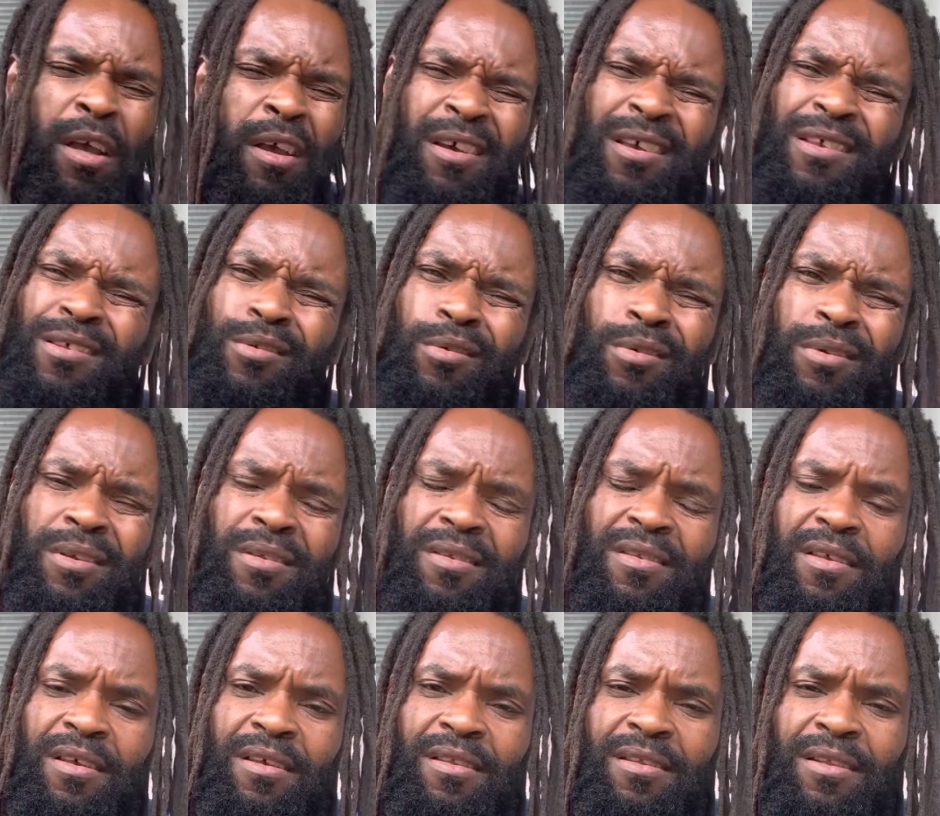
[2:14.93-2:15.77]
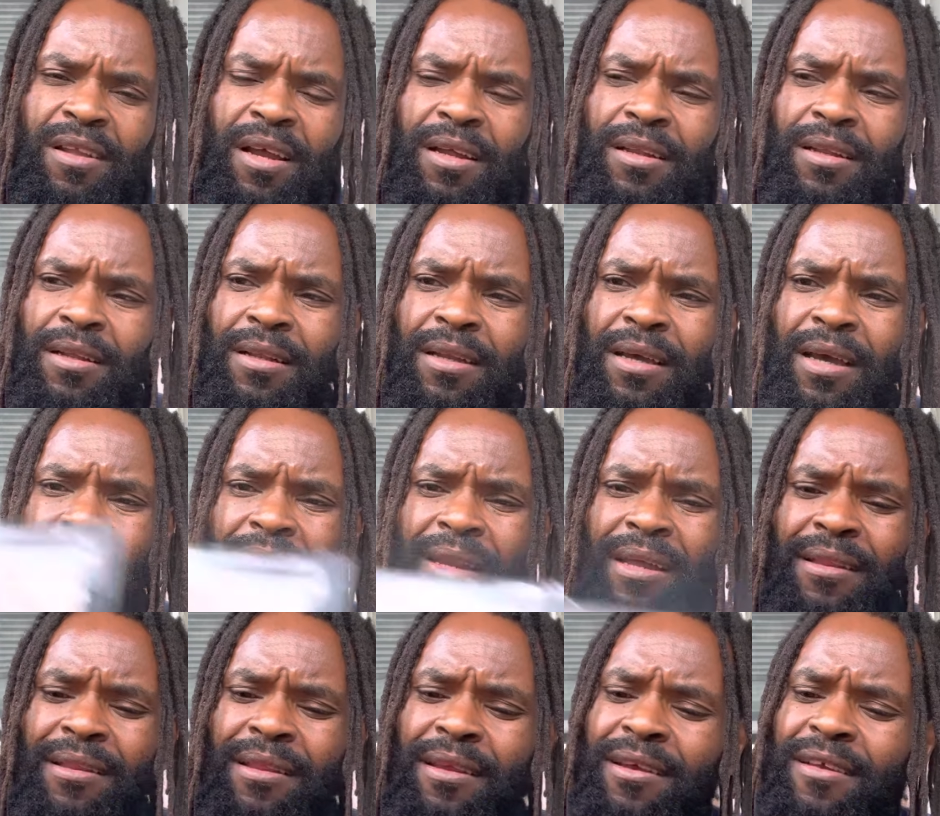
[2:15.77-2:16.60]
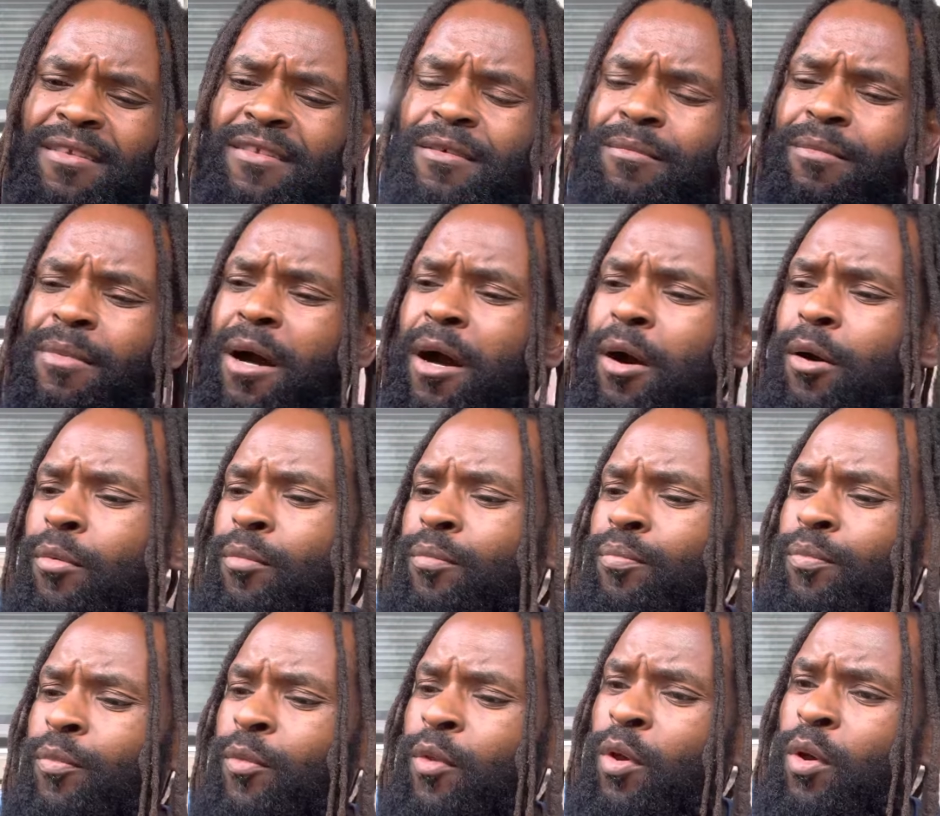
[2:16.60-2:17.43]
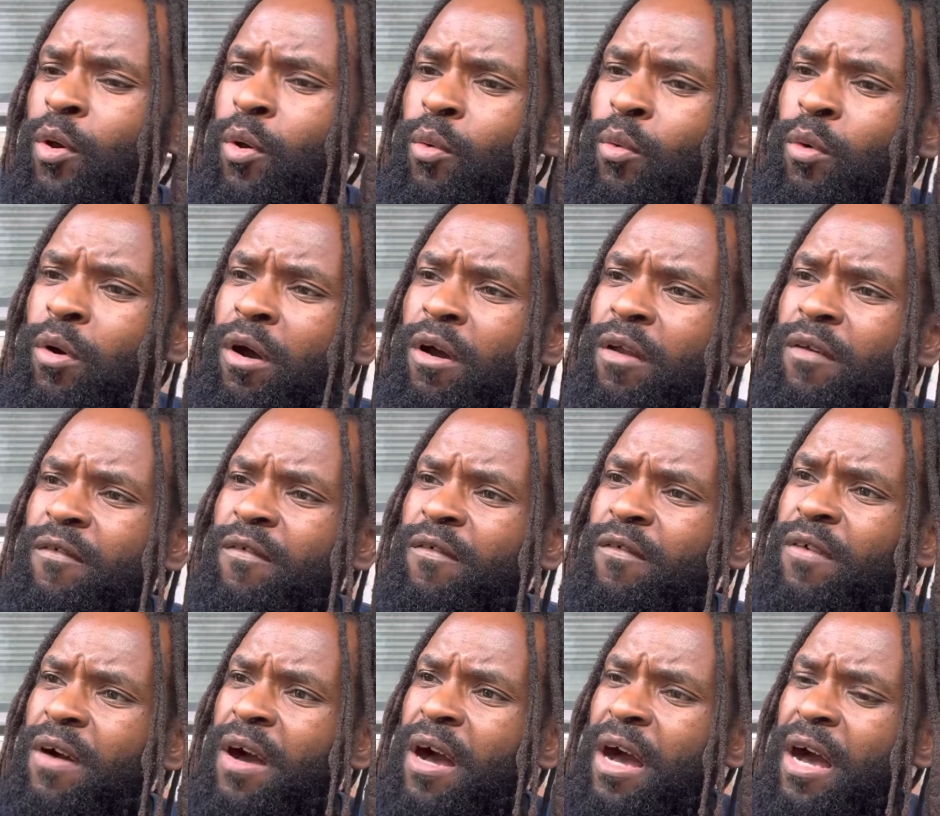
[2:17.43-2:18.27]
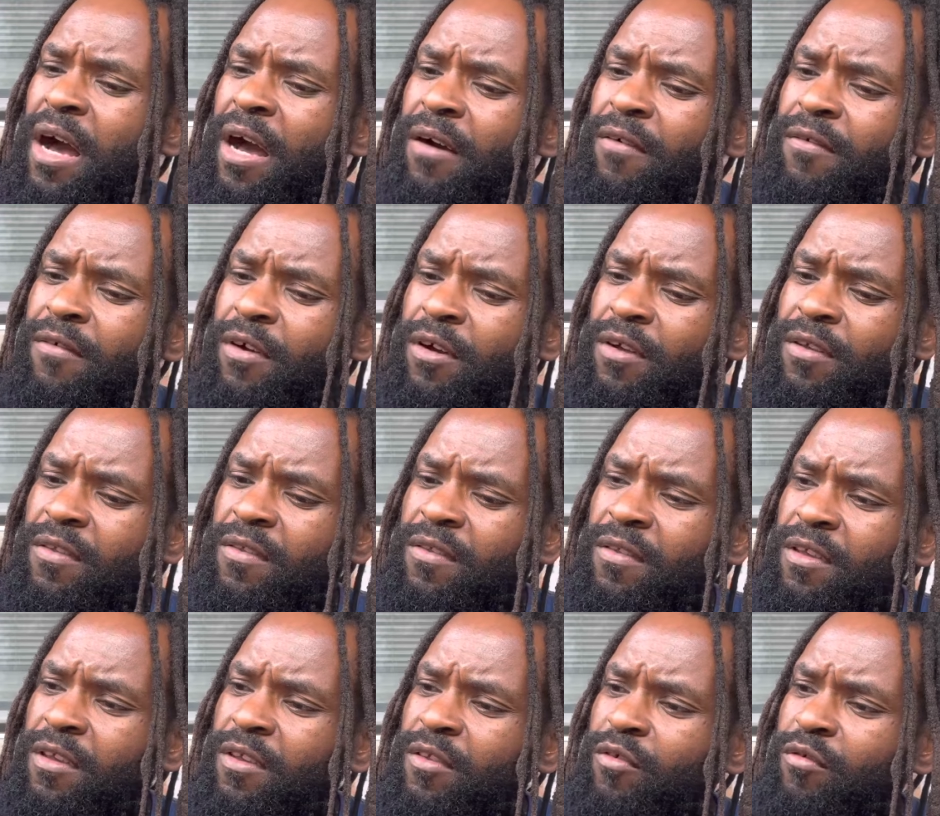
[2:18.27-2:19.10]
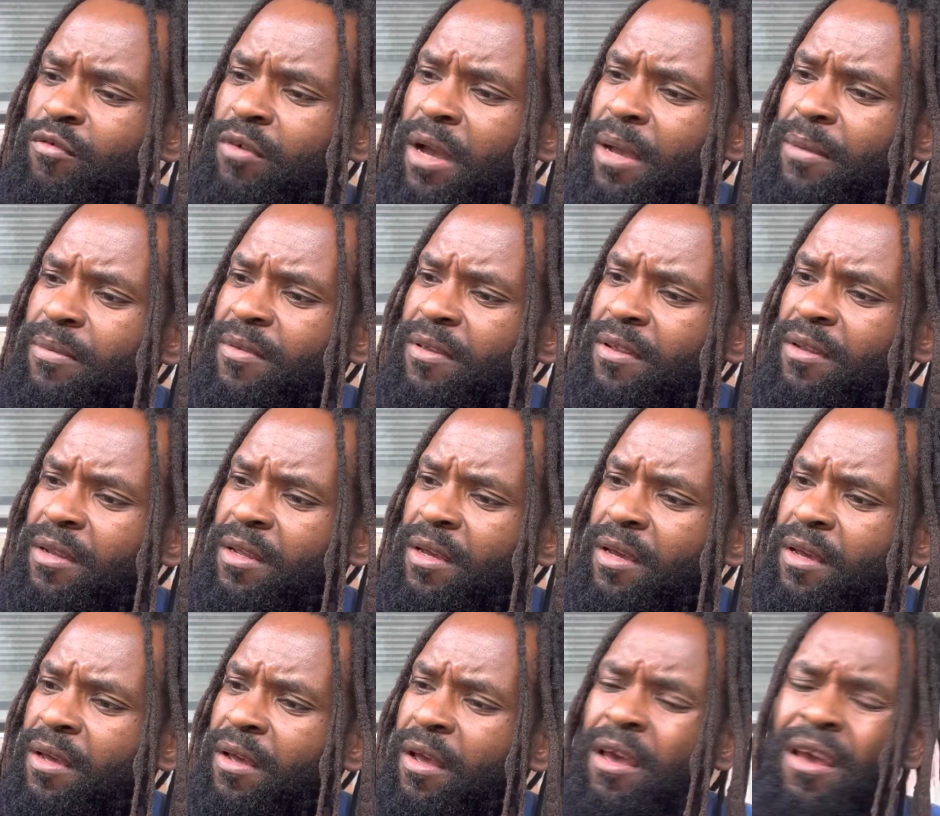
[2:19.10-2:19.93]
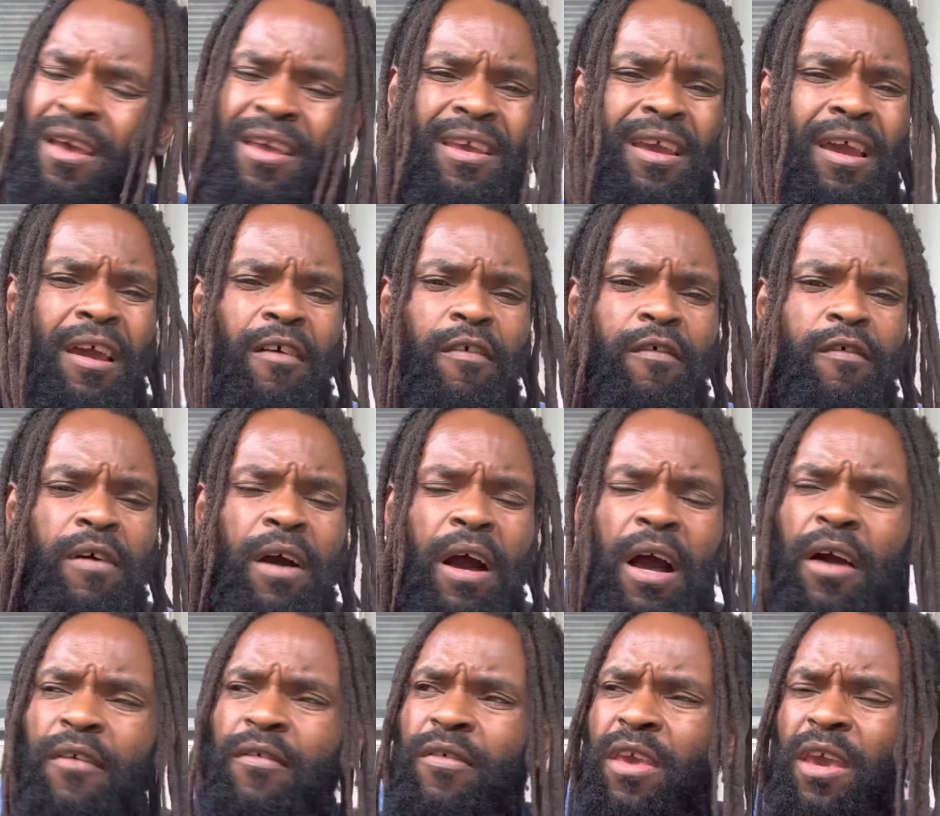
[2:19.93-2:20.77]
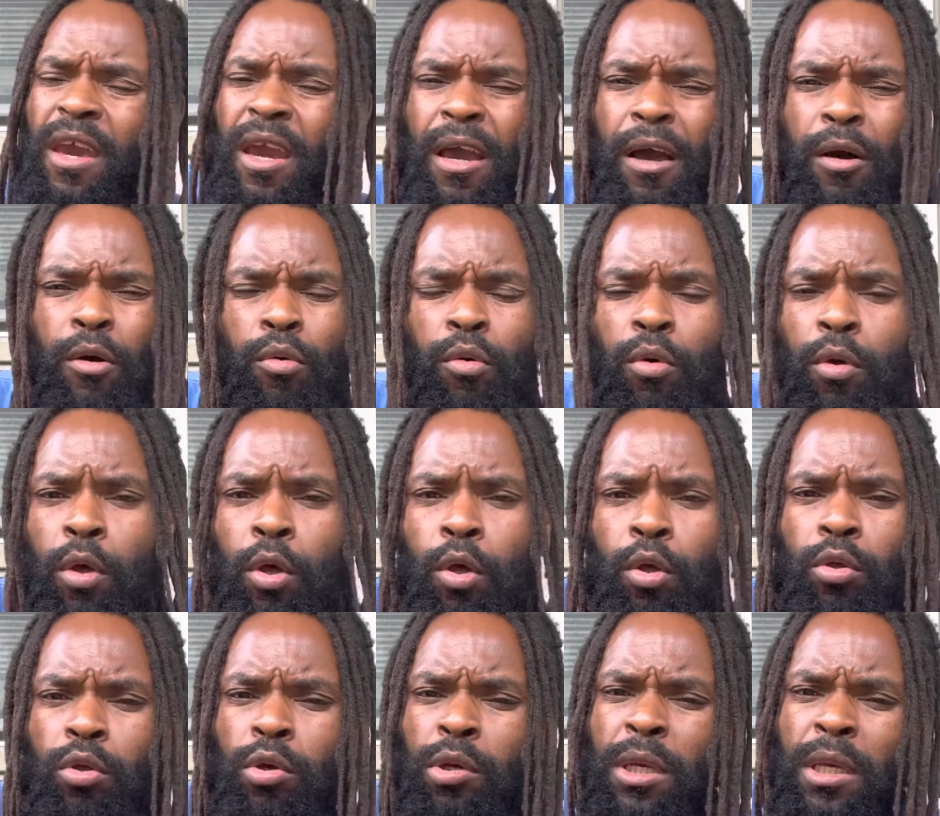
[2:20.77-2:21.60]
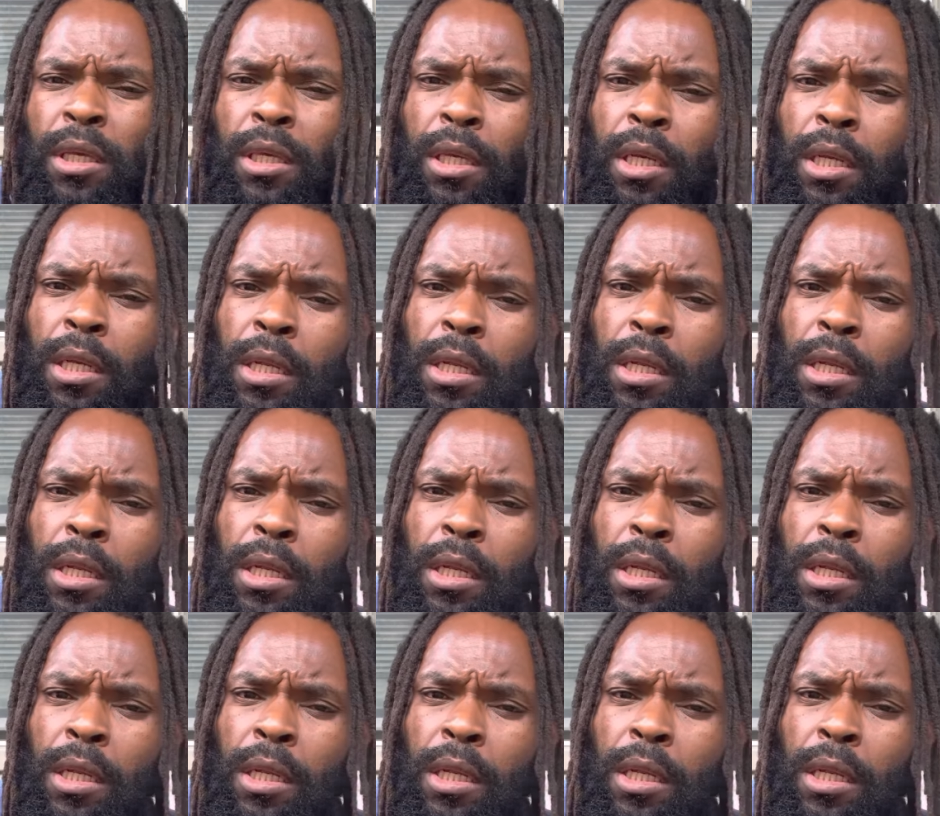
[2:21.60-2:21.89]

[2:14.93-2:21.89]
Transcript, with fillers: it's only $6.99. I think it's about what five or six wraps in there yeah five count you can get